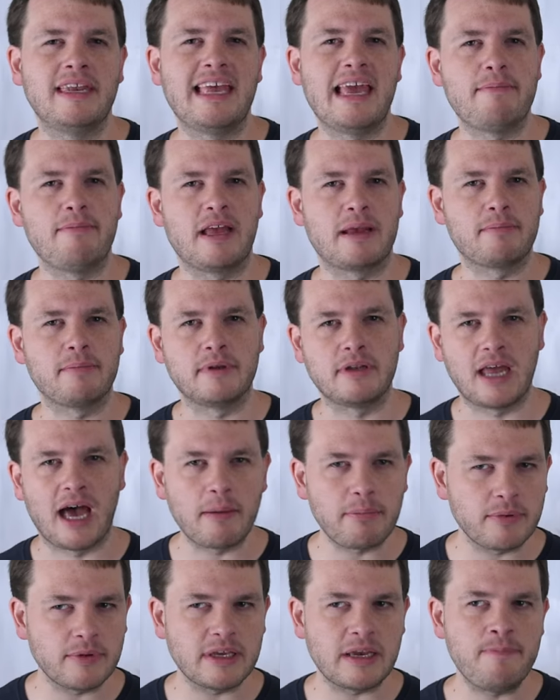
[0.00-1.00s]
a game like
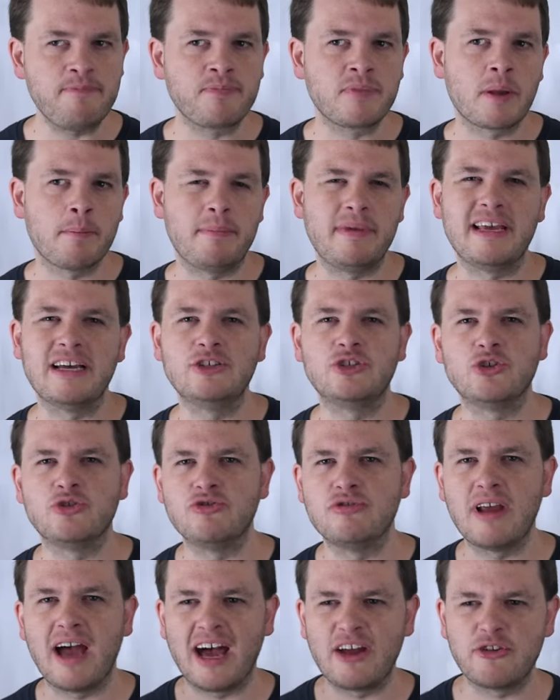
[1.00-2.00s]
Monopoly because you're
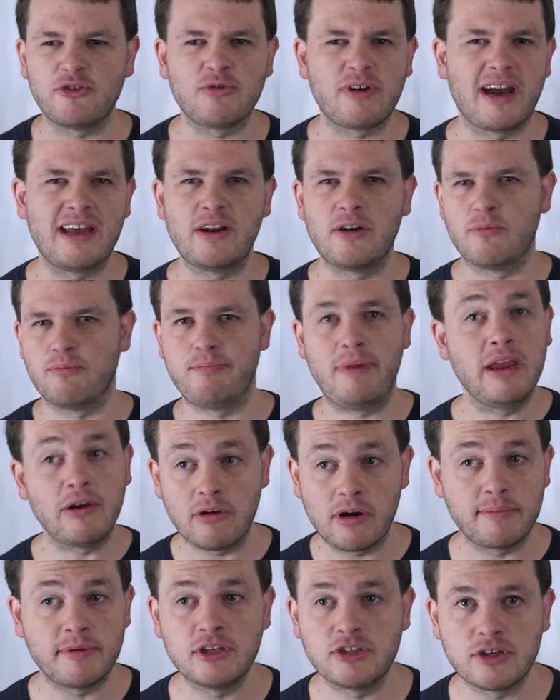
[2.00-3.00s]
not trying to
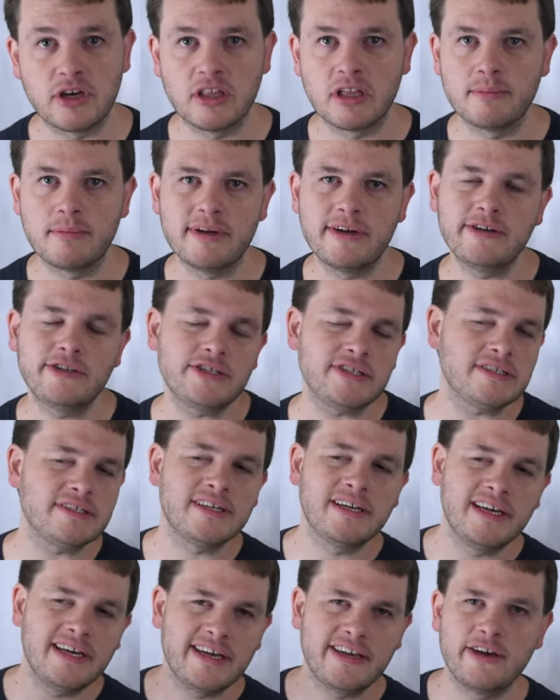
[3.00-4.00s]
bankrupt each other, but you're just
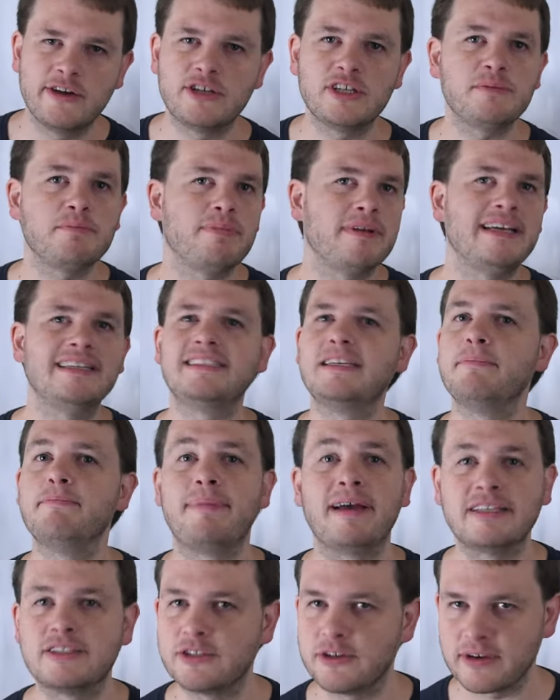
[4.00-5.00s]
you're just placing
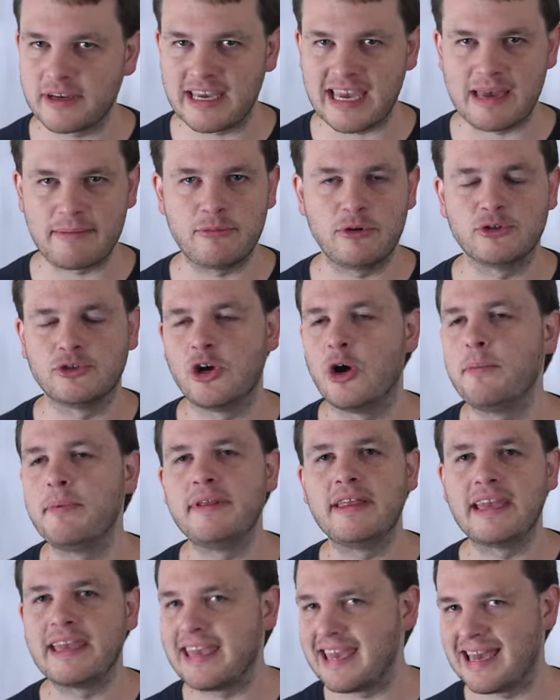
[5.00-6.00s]
bets on camels,
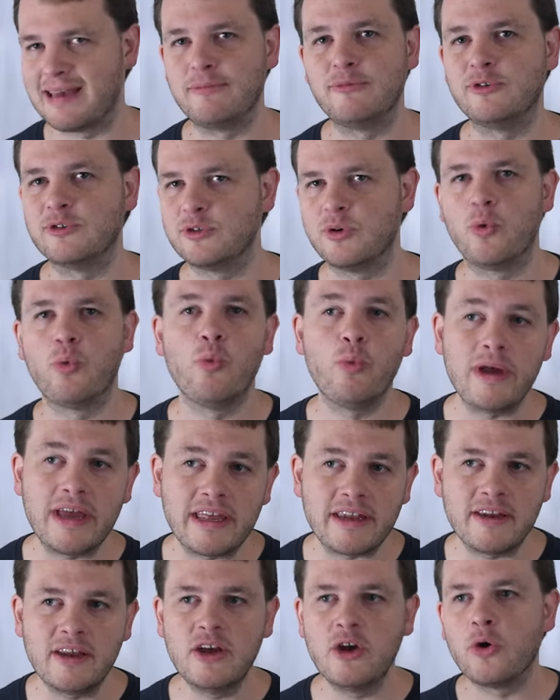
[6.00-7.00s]
hoping the camels
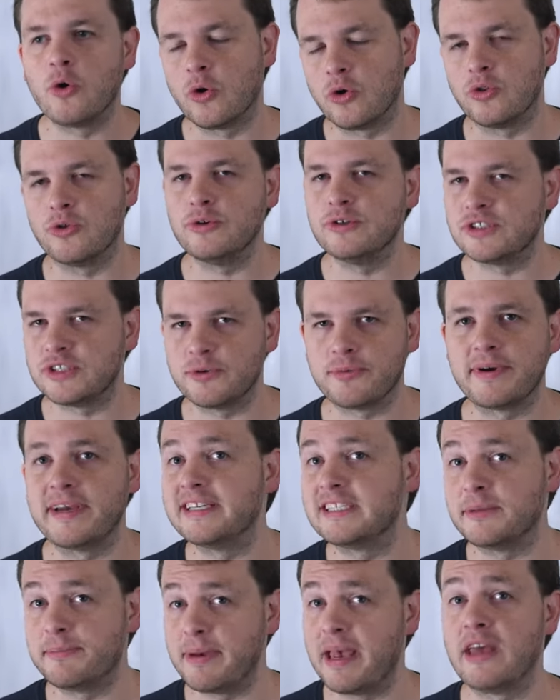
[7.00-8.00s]
win or lose the
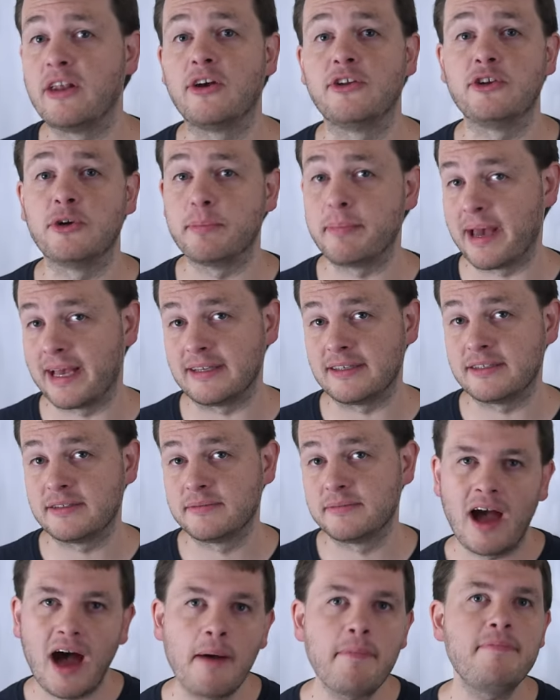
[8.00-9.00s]
race depending on your bets.
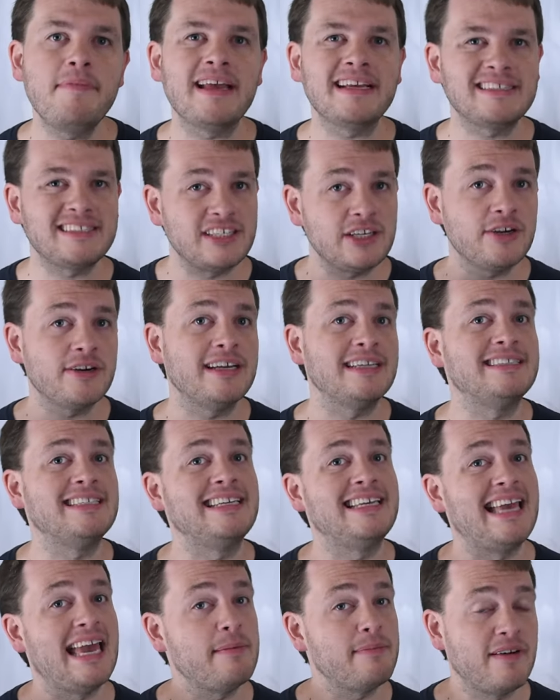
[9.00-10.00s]
Up next here is a
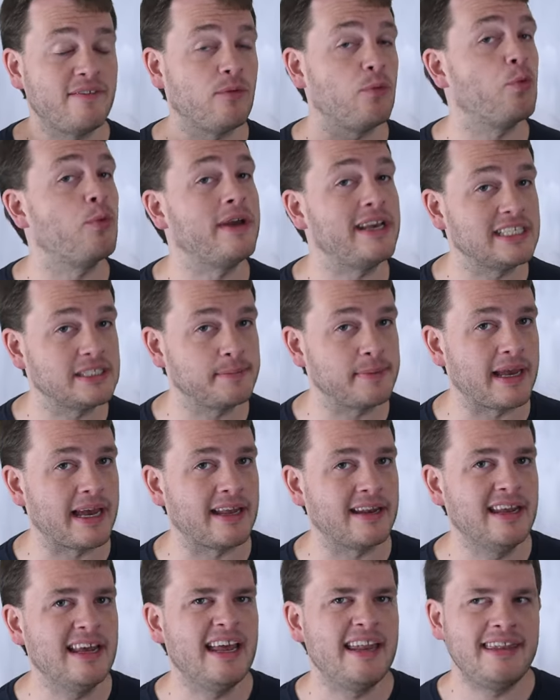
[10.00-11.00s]
game of
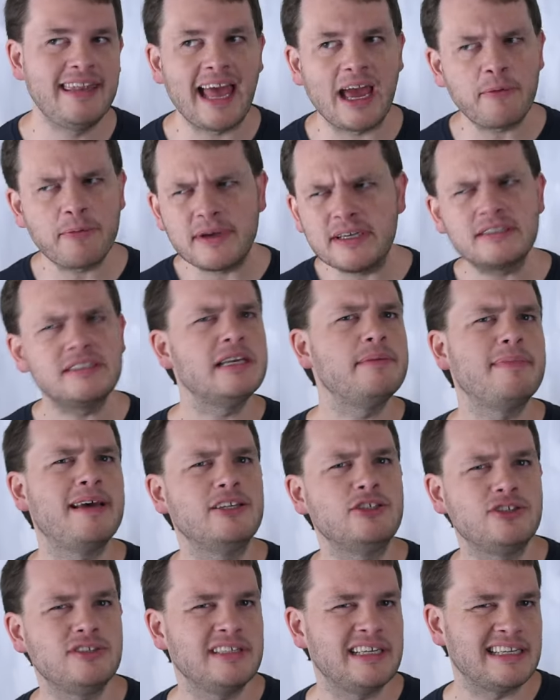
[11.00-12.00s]
Wingspan. Now I recently
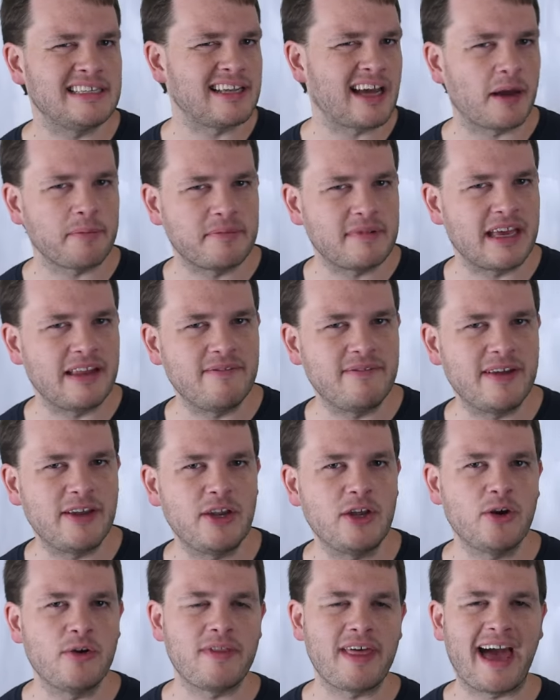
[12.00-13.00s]
mentioned in a top 10
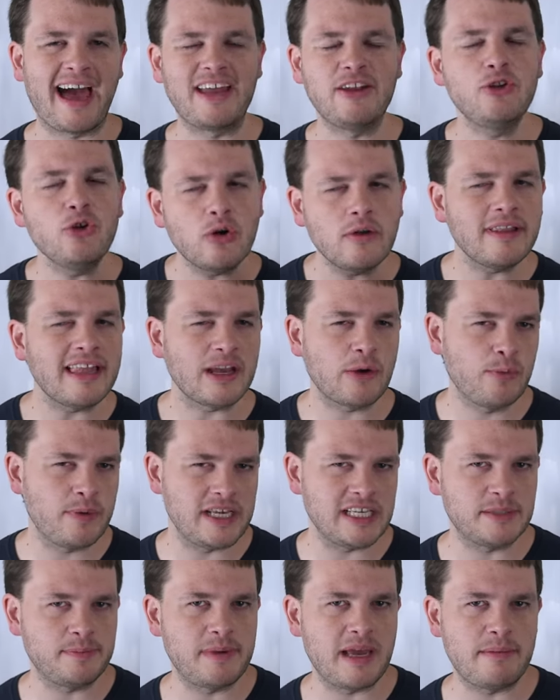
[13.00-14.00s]
video that I don't like
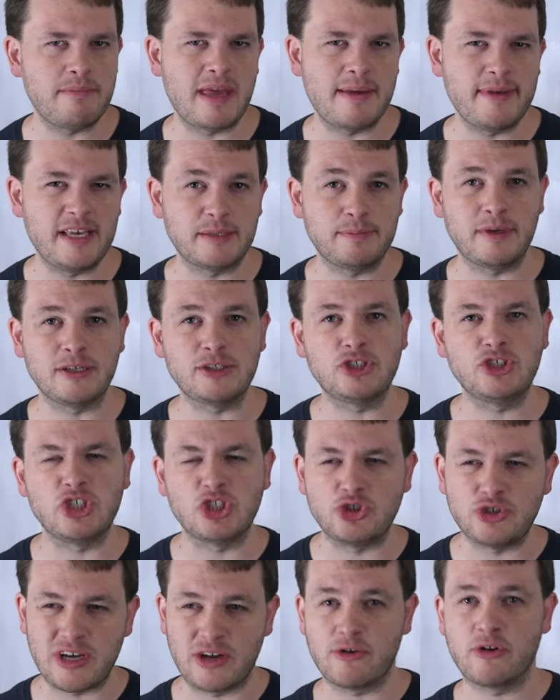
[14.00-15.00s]
Wingspan maybe as much as the
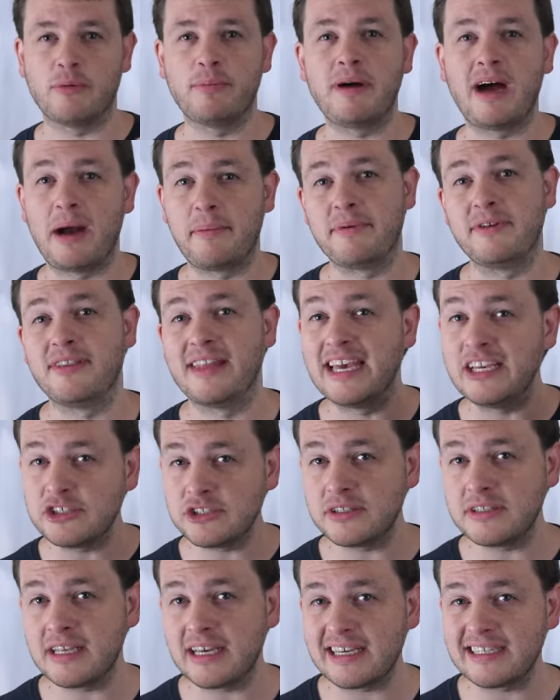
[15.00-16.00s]
general
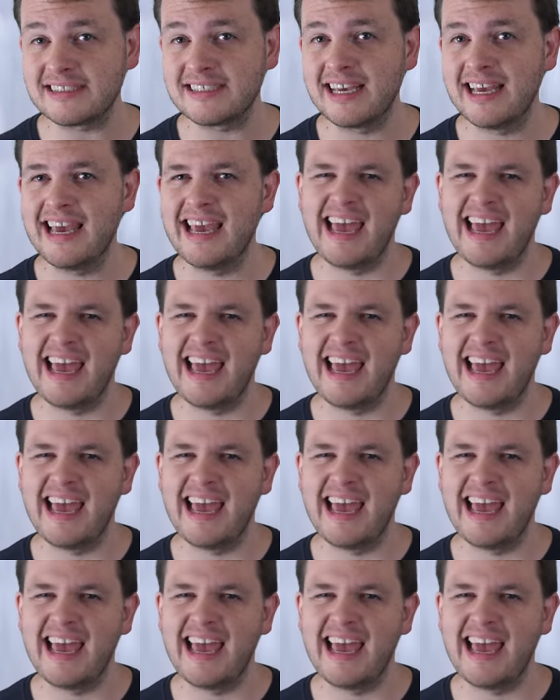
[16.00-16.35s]
population does.